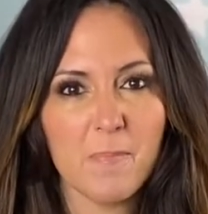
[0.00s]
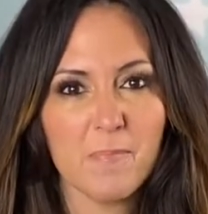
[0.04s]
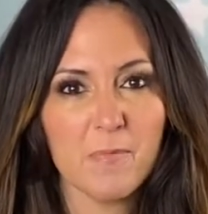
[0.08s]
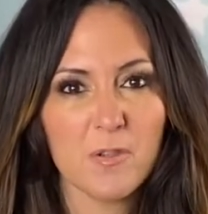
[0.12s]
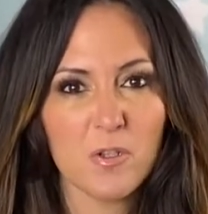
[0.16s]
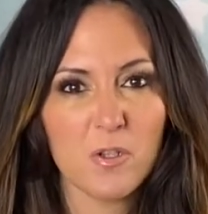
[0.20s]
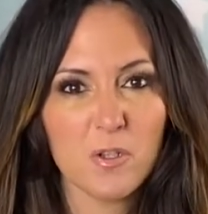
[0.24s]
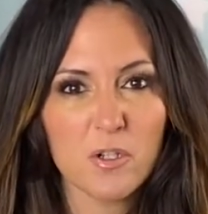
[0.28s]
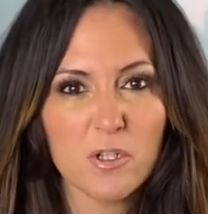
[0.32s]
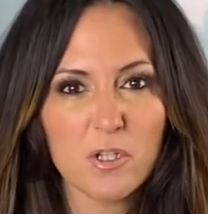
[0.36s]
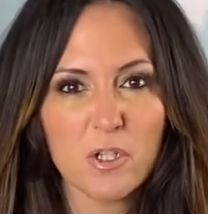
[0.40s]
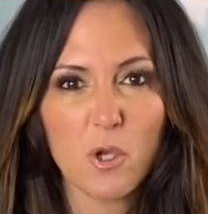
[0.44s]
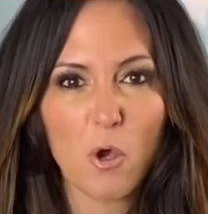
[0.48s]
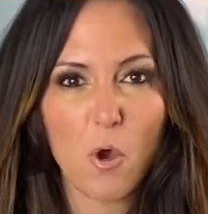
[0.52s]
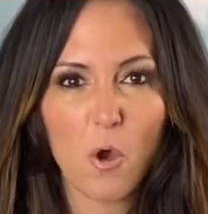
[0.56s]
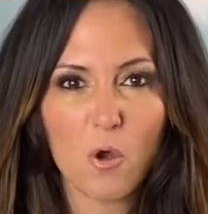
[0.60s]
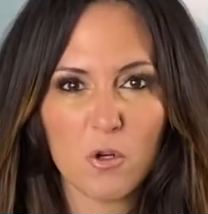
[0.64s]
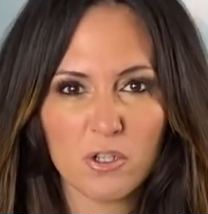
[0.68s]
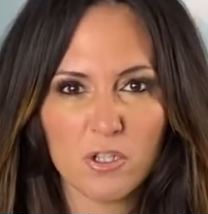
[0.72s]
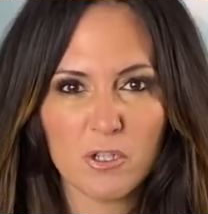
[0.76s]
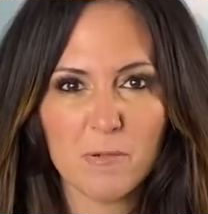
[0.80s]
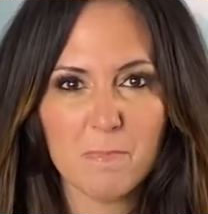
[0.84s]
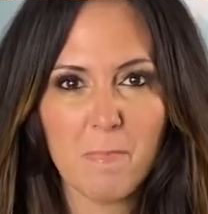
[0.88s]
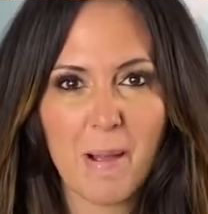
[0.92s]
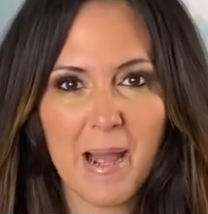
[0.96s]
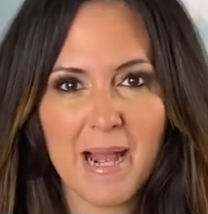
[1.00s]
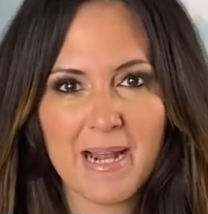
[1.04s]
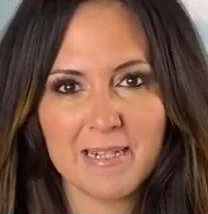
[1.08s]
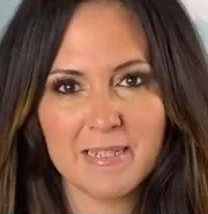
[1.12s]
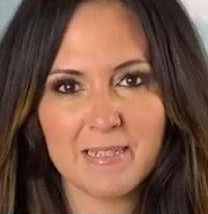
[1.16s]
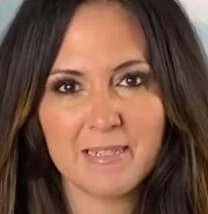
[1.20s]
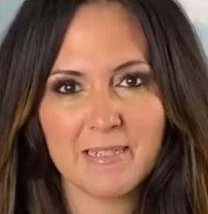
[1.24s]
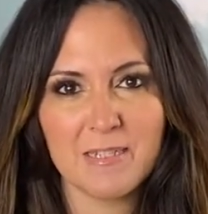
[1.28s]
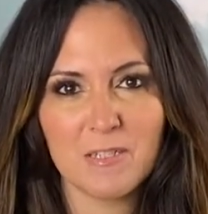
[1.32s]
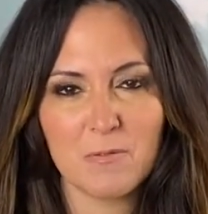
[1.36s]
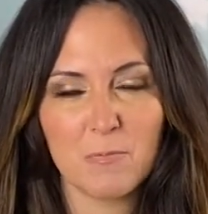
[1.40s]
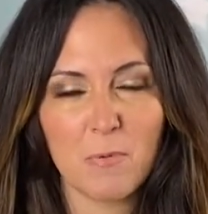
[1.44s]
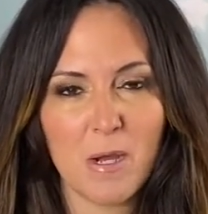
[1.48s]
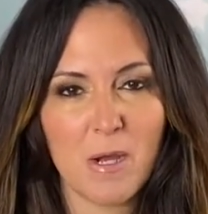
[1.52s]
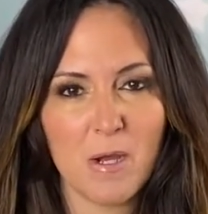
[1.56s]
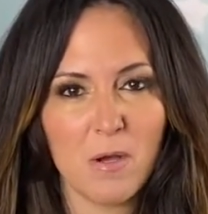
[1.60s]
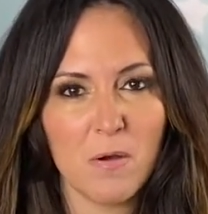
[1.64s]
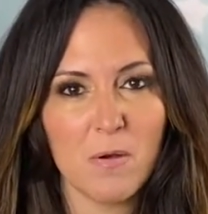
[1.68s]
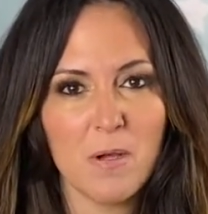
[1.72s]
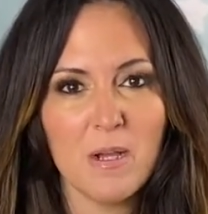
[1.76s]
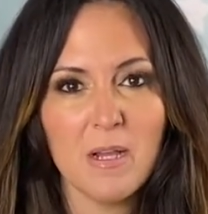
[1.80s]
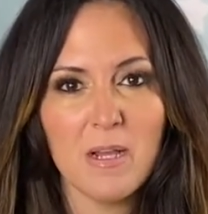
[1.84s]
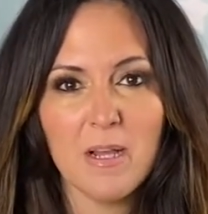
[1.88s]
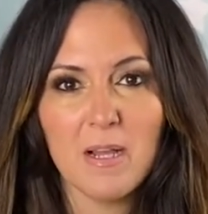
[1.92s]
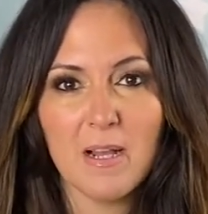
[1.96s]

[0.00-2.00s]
Good cotton pants as well.